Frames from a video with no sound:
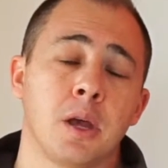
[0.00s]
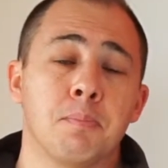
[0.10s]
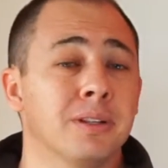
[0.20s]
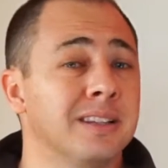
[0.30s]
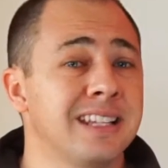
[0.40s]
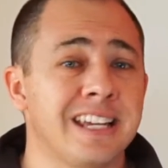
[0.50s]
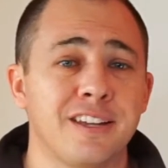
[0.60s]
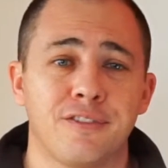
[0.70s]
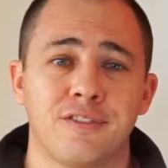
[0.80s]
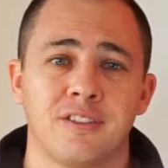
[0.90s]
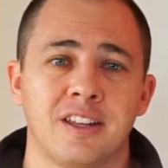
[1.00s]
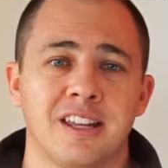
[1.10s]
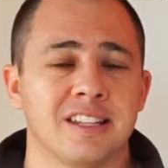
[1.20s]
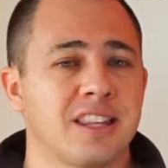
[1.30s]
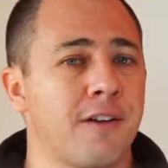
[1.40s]
Belief
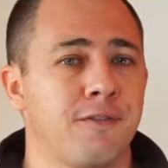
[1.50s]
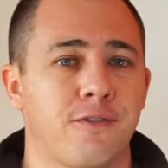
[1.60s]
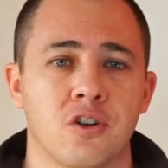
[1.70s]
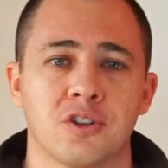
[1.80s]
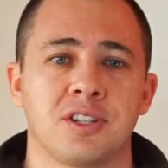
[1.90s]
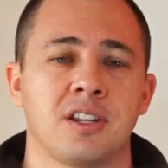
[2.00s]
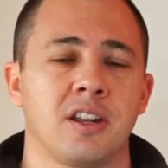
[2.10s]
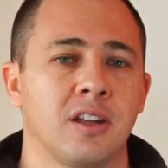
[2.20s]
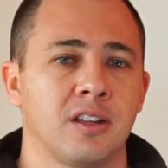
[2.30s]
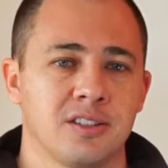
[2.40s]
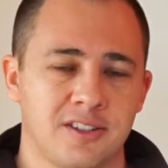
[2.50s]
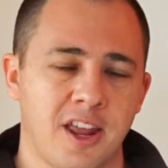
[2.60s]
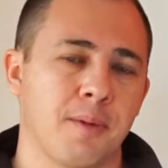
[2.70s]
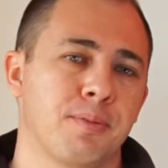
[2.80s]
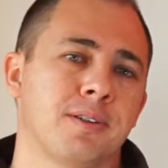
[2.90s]
is that first
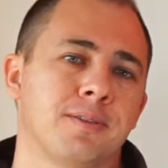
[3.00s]
step.